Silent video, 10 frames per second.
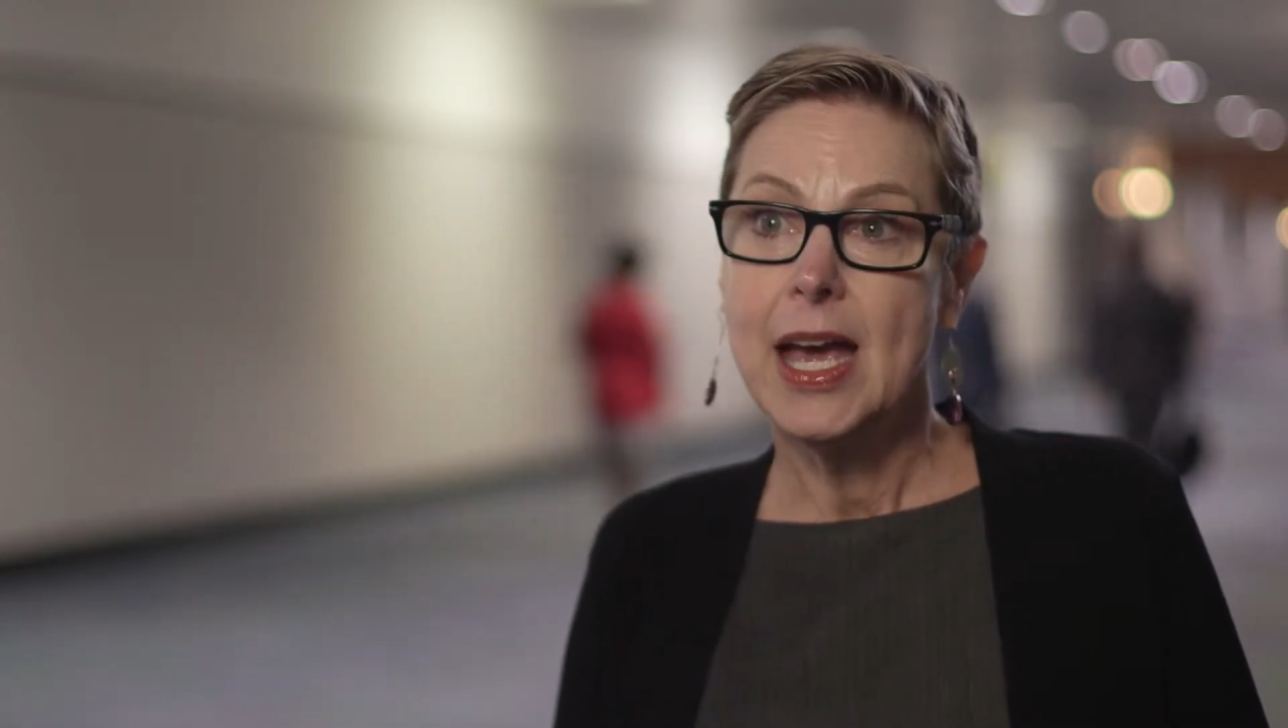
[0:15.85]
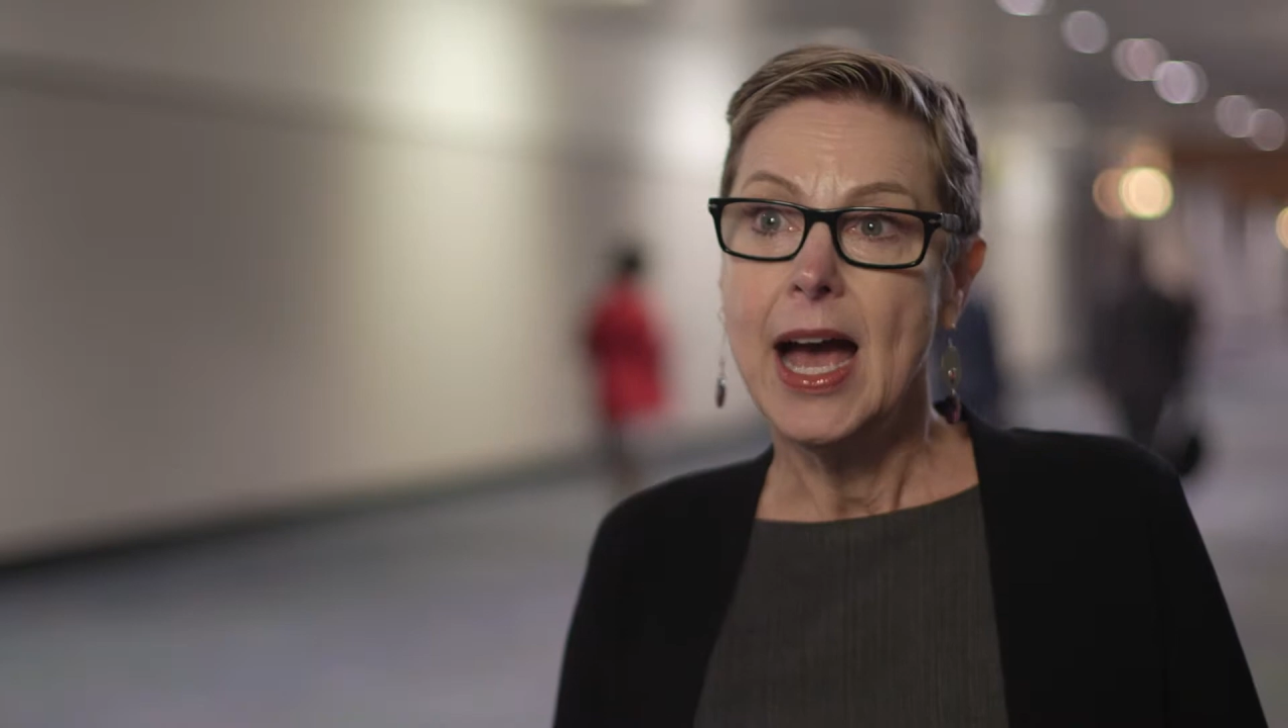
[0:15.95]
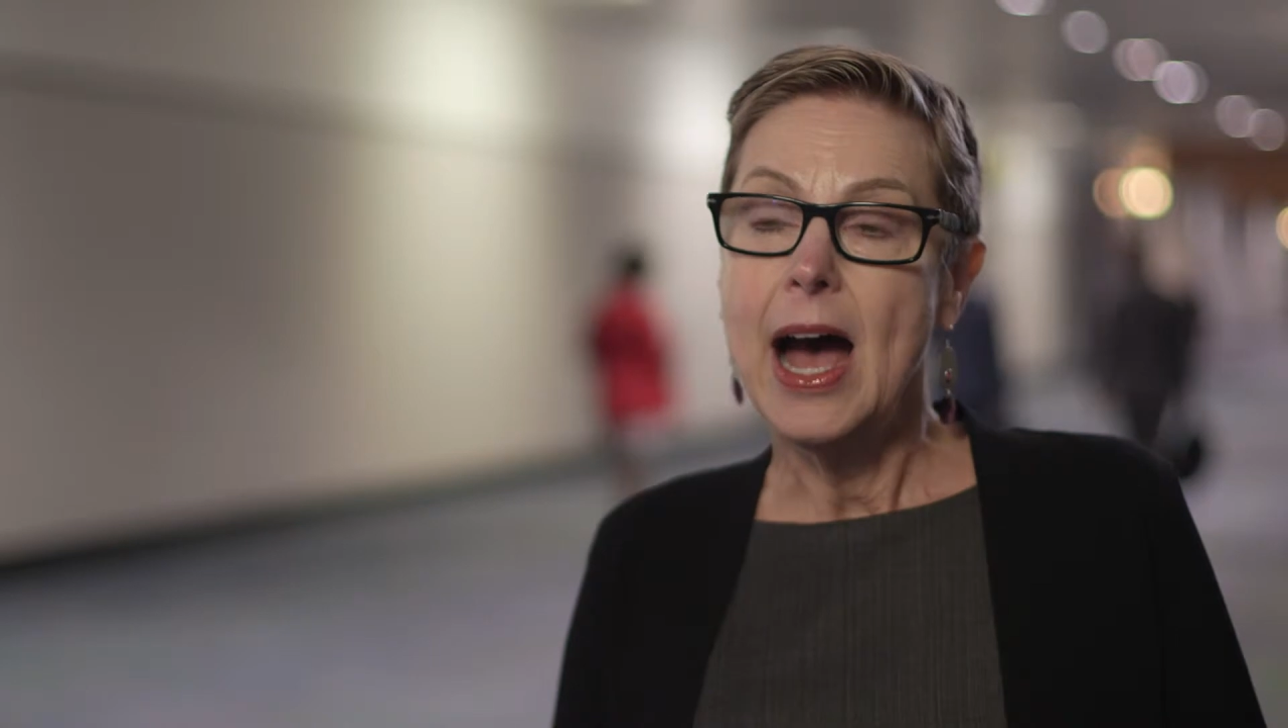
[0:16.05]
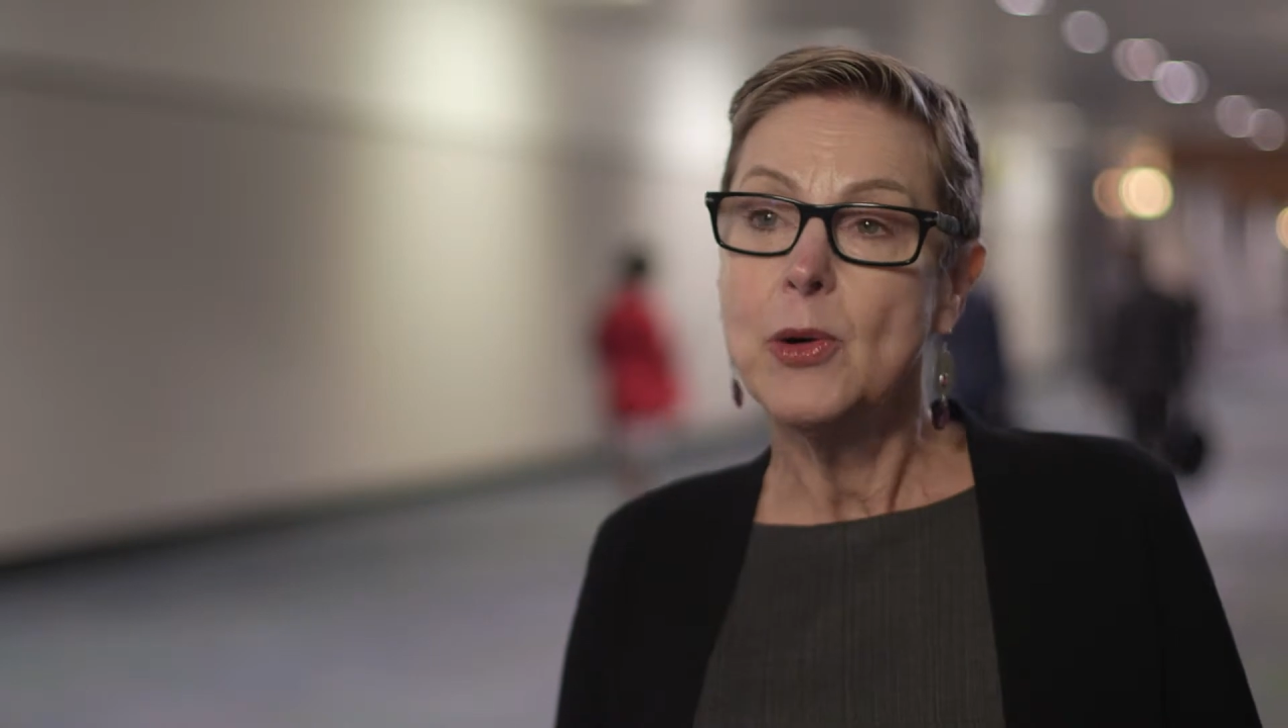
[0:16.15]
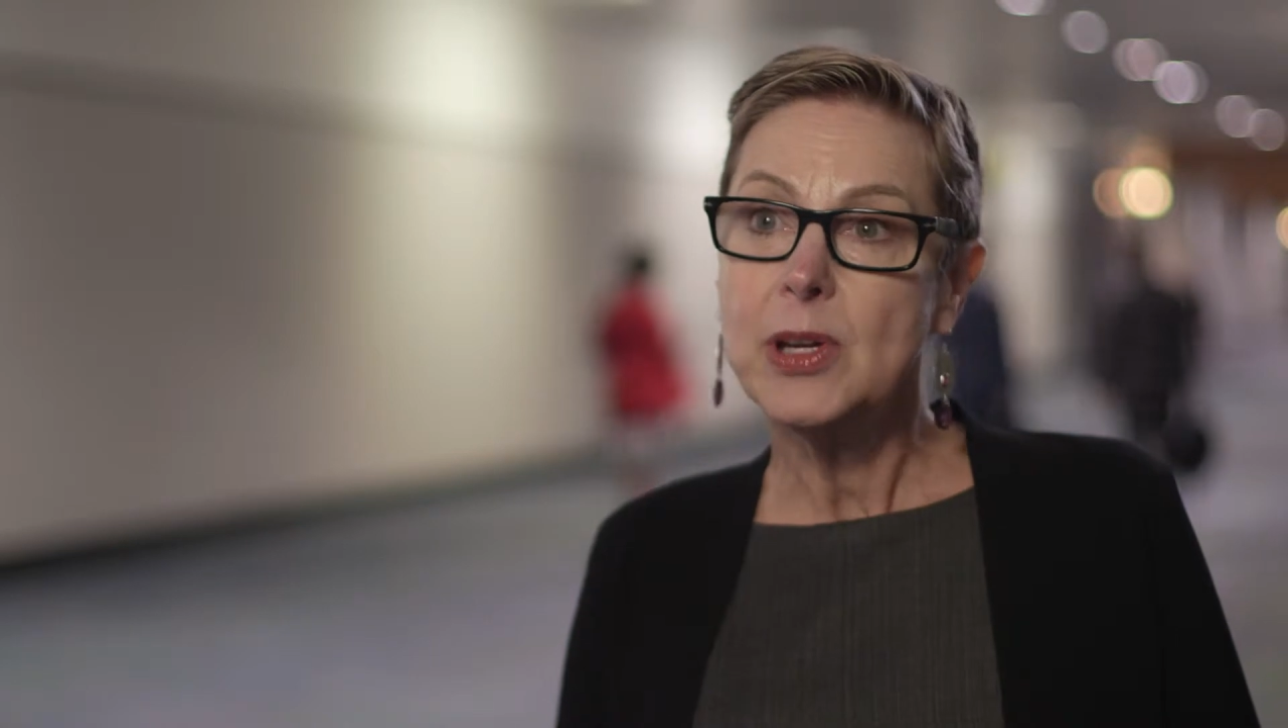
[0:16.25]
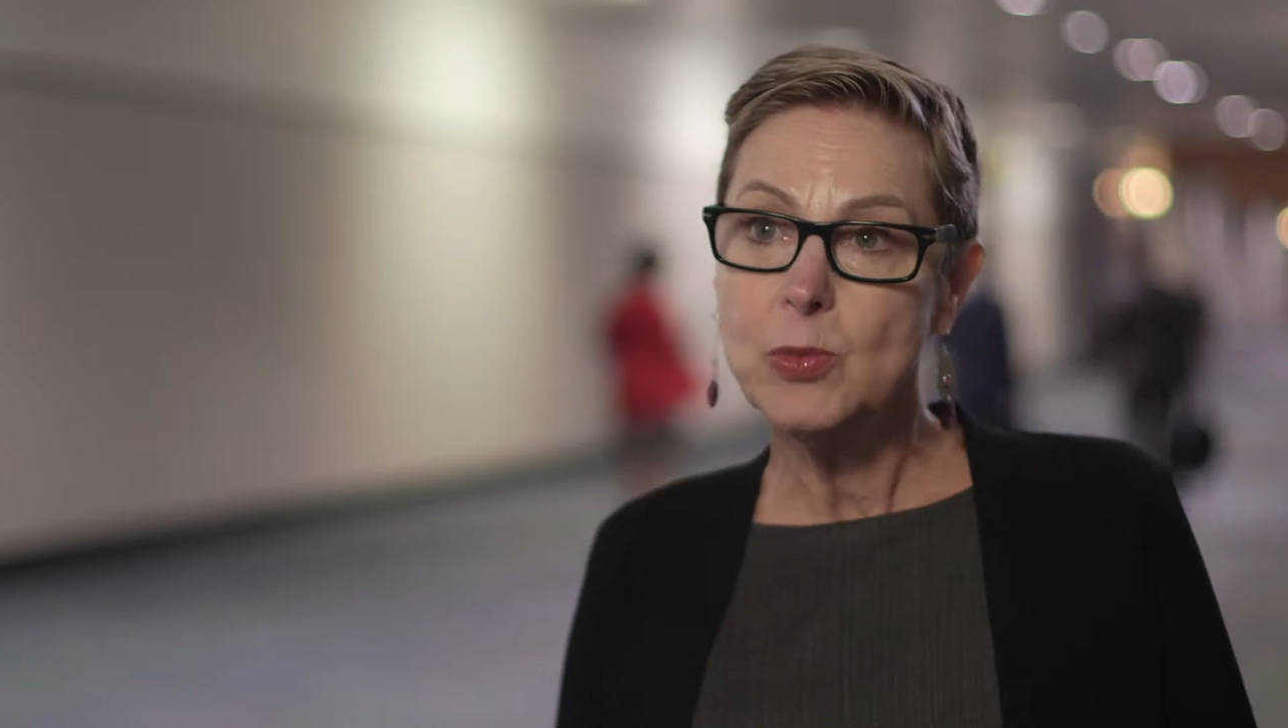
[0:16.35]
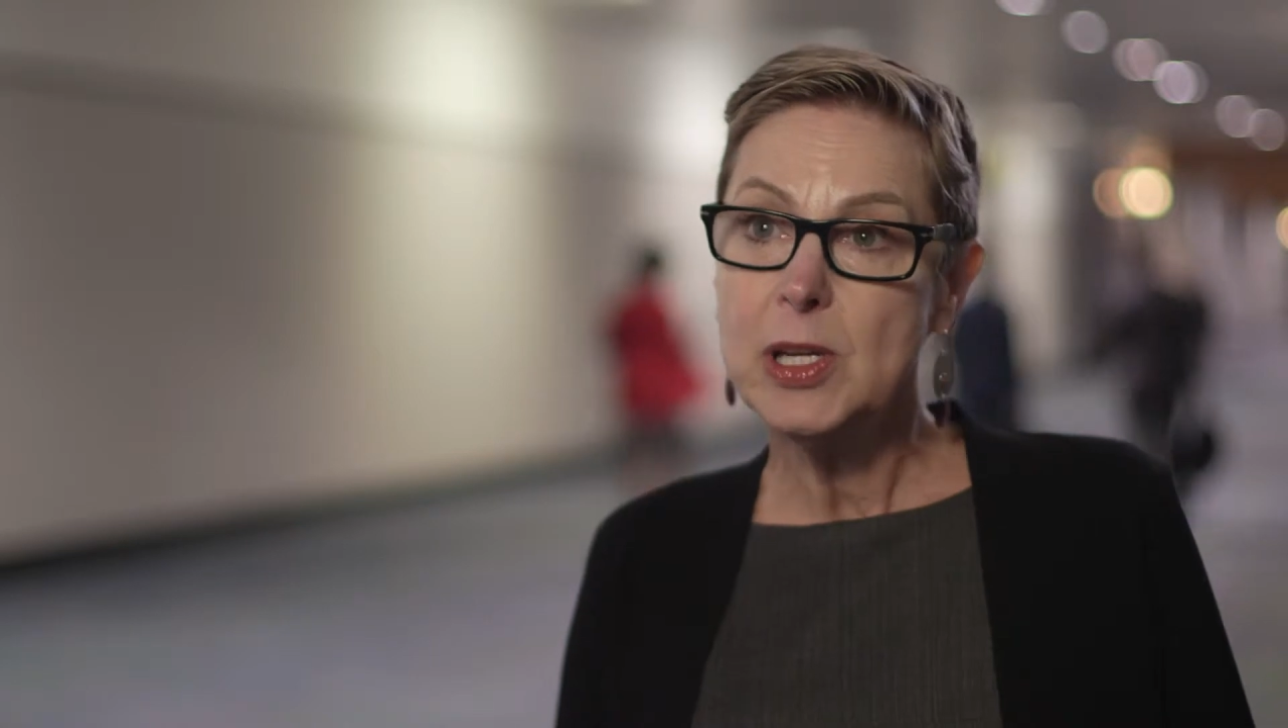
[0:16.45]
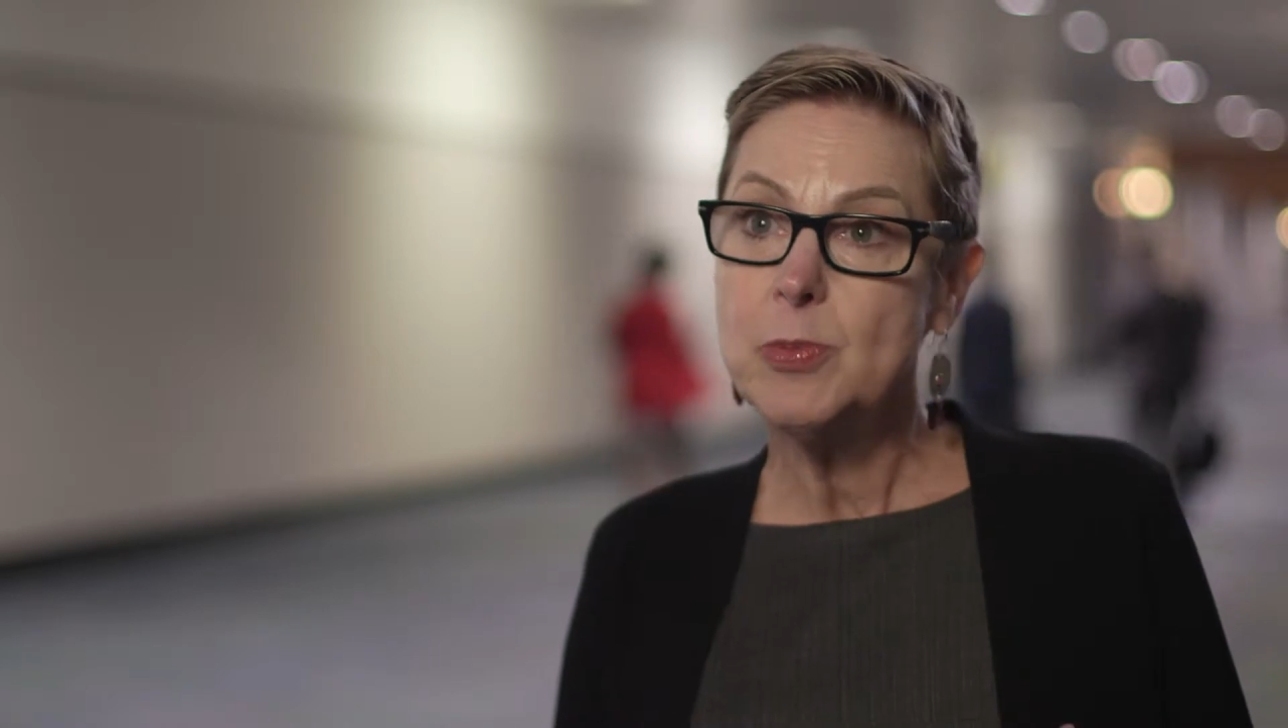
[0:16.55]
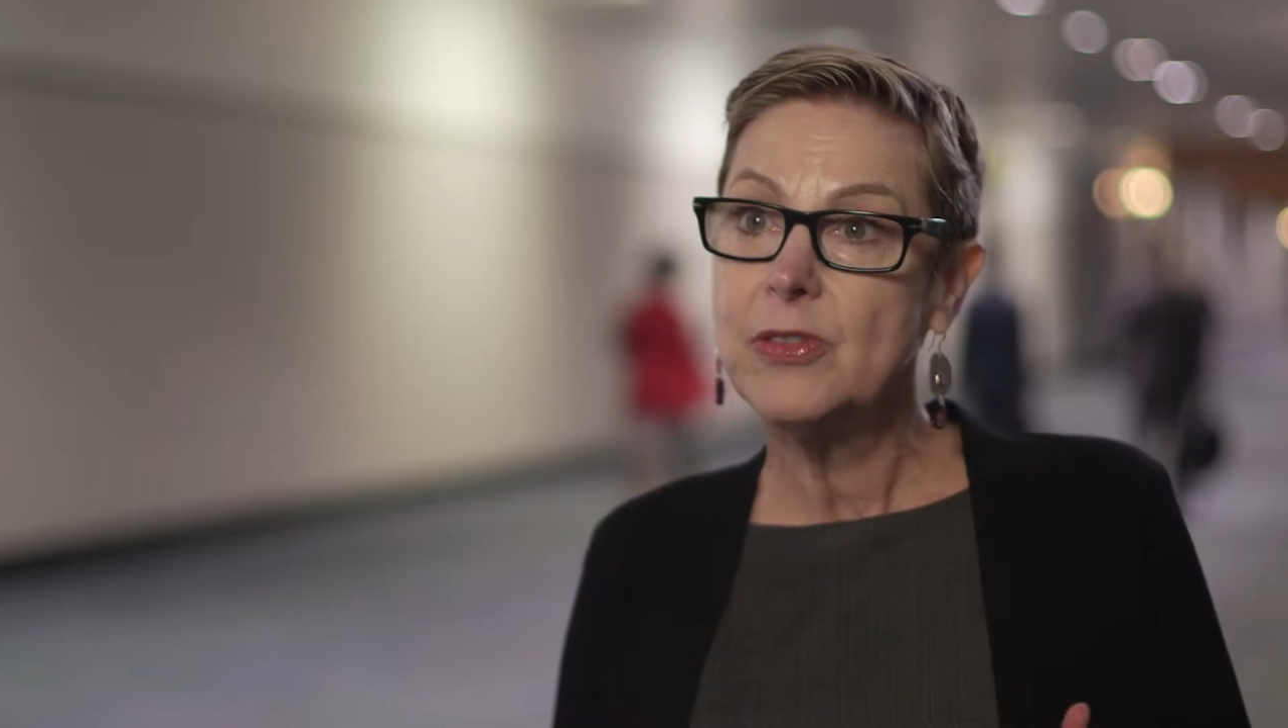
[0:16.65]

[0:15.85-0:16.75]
How can we